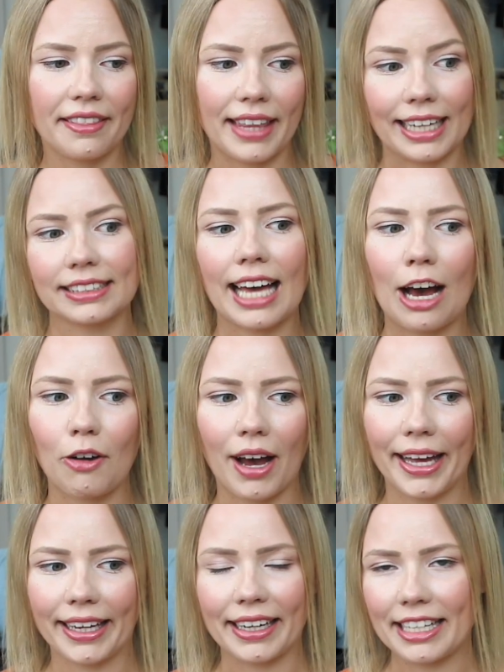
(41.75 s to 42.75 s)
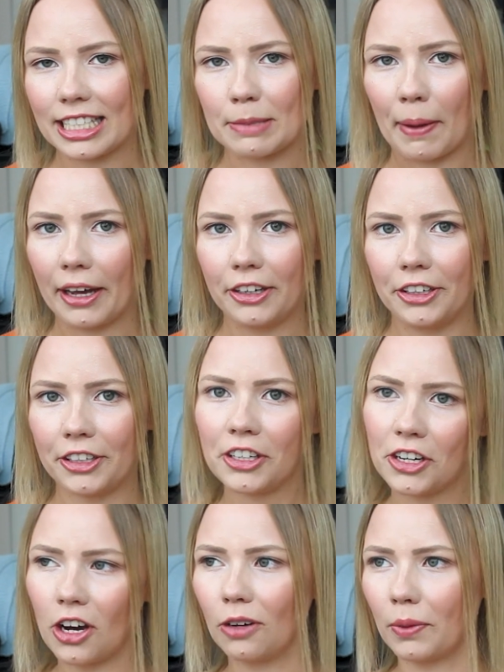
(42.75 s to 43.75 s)
that's how I get inspired
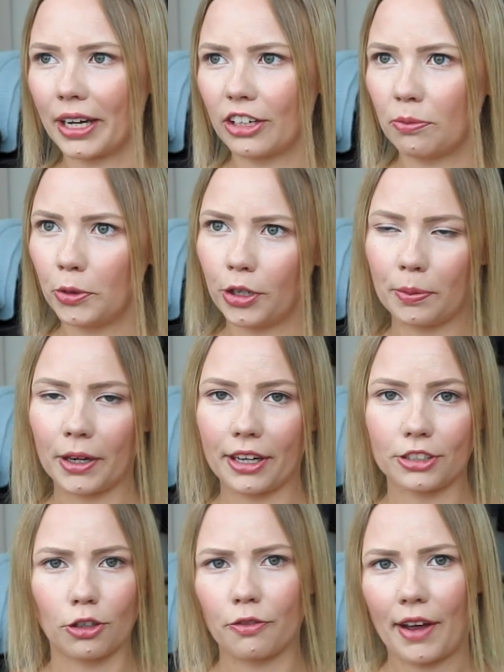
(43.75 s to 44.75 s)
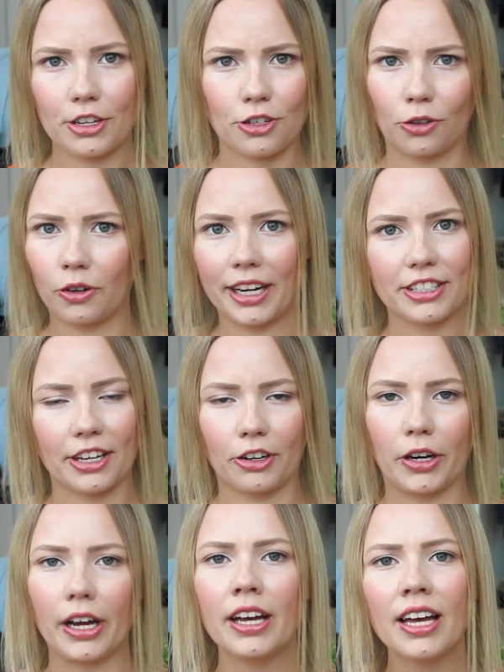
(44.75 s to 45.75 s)
on what kind of beauty products or fashion or
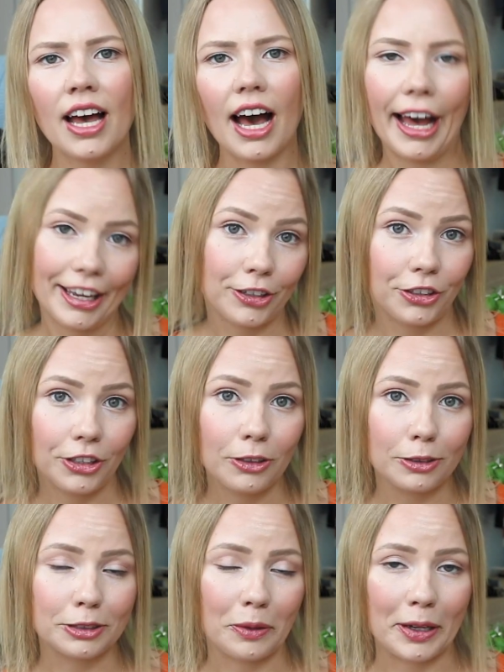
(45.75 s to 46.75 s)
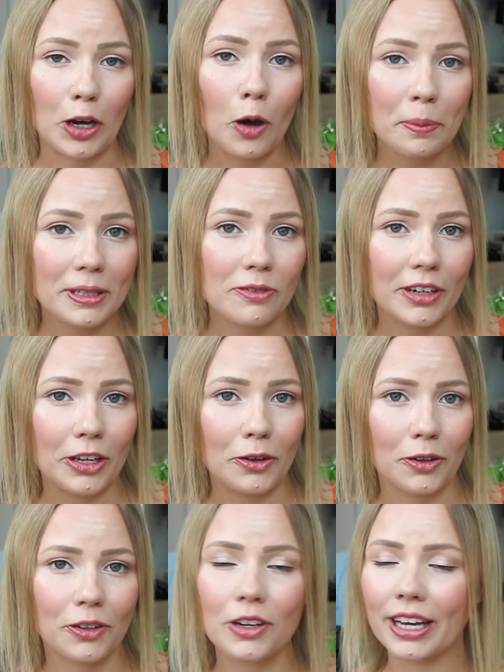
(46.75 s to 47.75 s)
etc. I could use. So I hope this
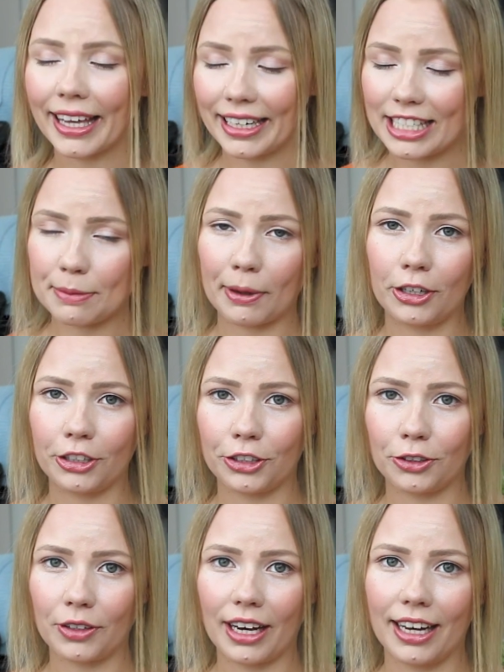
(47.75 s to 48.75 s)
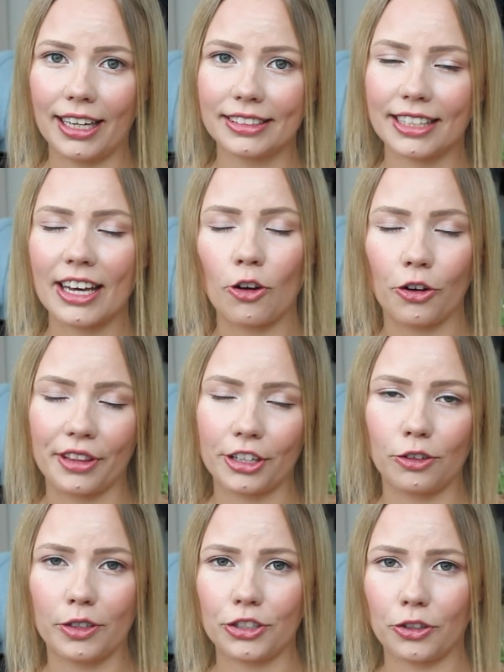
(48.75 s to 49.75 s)
video can inspire you guys, or
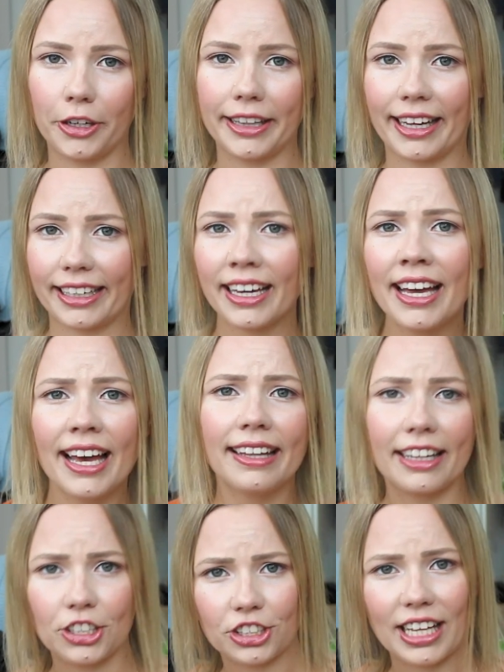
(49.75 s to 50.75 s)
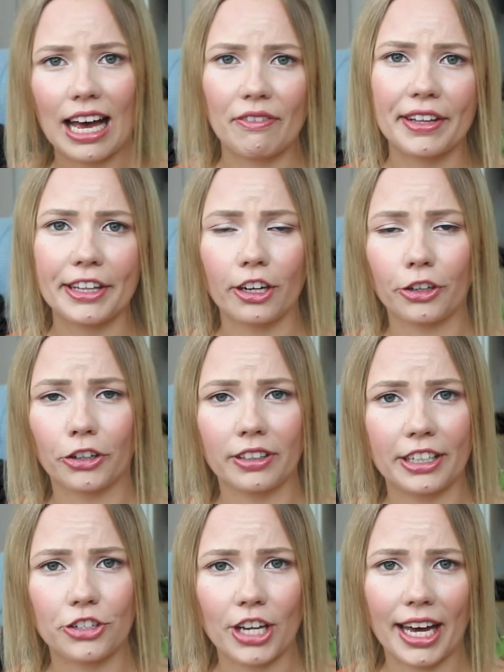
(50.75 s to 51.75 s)
that you enjoyed. Like, let's just have a little
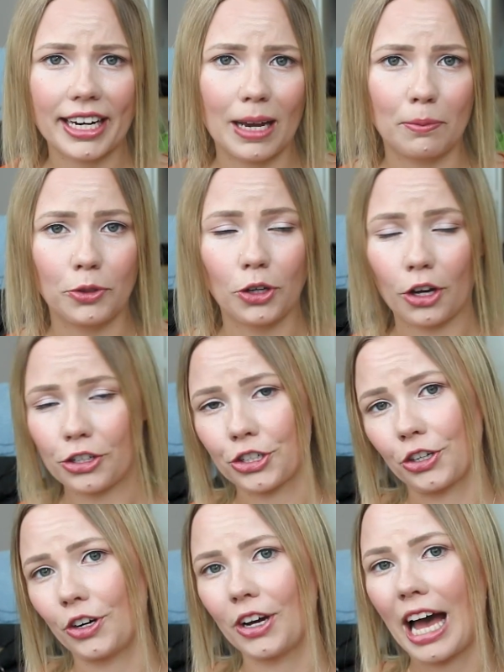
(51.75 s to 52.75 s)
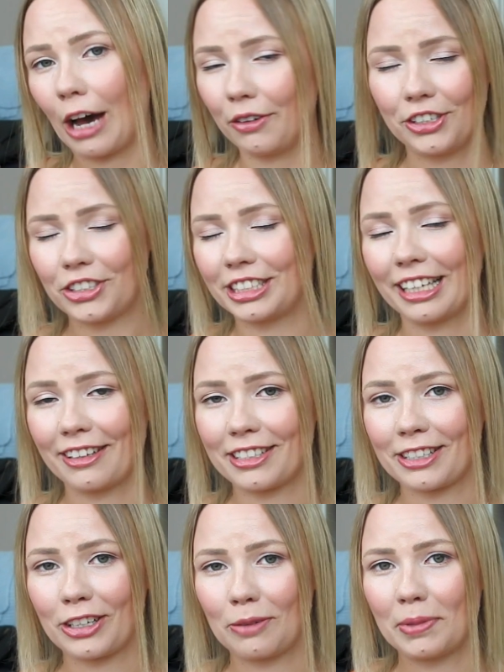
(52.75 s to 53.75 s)
girly chat. I'm not sure how interesting
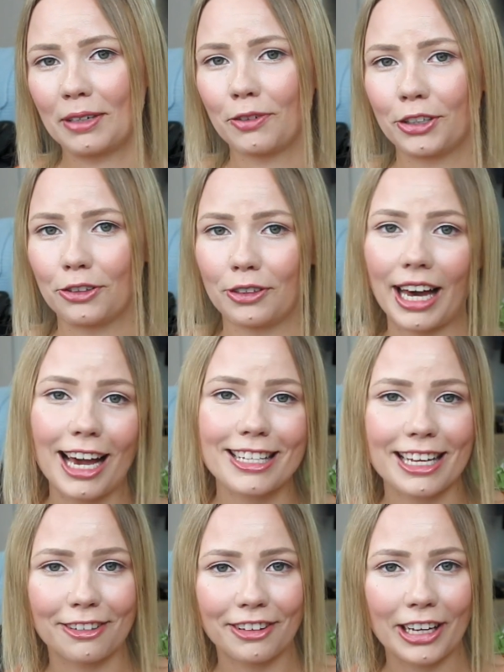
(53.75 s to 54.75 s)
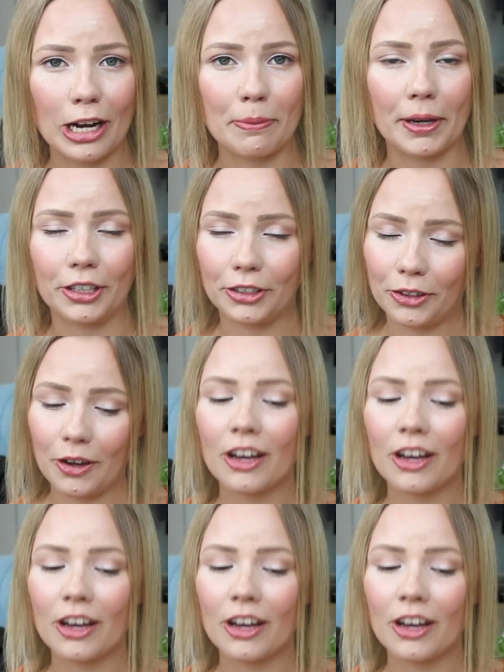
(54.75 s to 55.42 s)
this is going to be for you guys out there, but